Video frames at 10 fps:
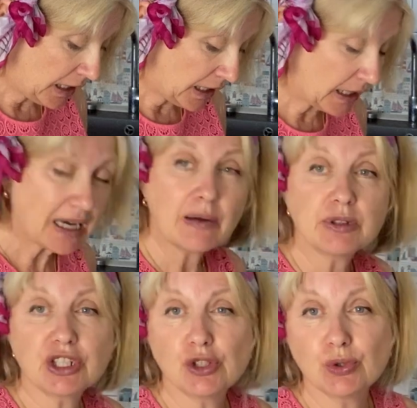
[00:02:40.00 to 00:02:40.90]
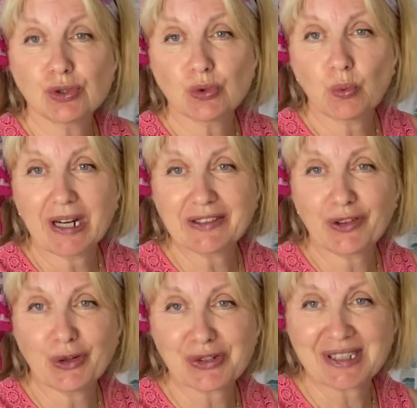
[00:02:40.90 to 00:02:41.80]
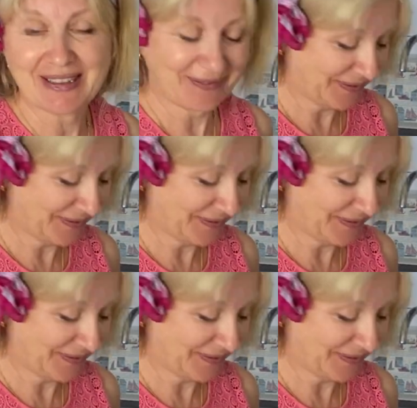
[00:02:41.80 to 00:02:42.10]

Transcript: I will reduce to 130.